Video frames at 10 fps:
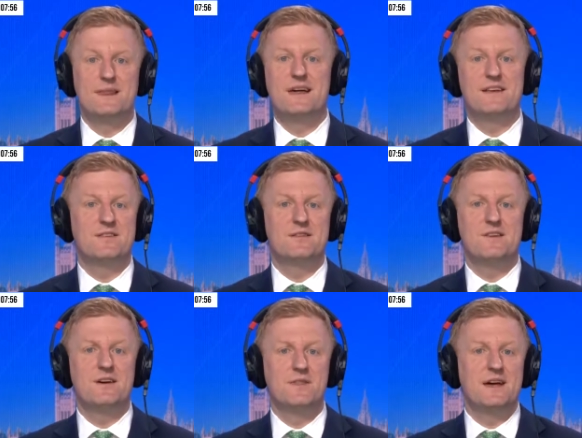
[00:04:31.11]
whether that's a
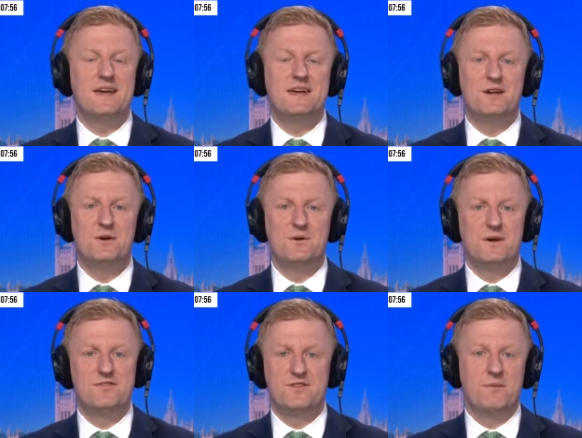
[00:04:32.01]
deal that EU
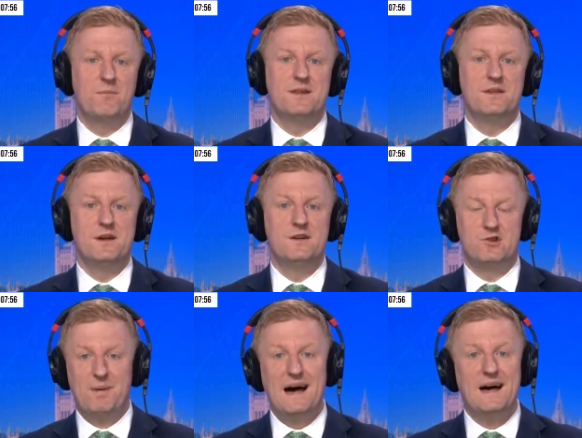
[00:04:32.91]
has done with
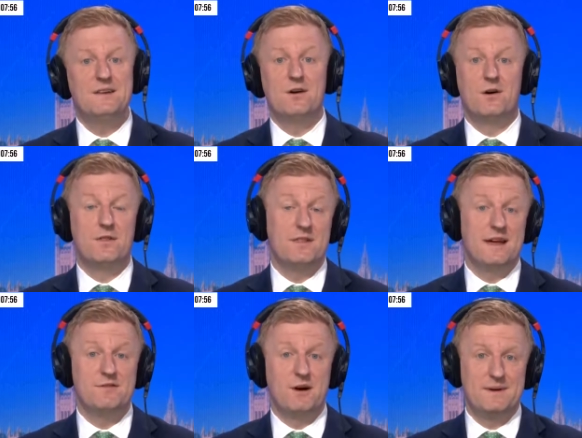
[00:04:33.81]
Japan or that
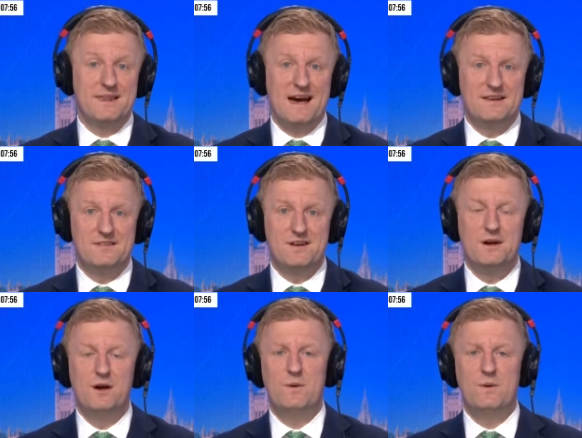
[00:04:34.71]
they've done with Canada,